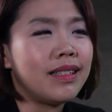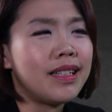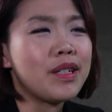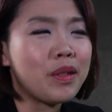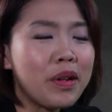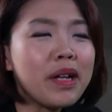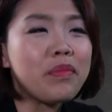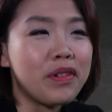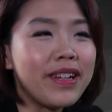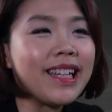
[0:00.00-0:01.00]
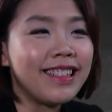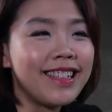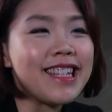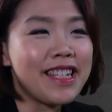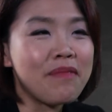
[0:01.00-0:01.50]
That is quite
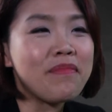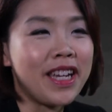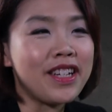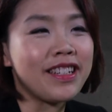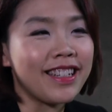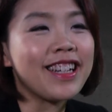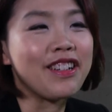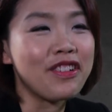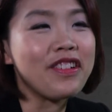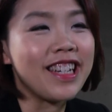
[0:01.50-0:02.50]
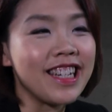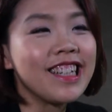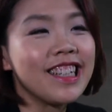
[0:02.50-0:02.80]
prevalent in some Asian country.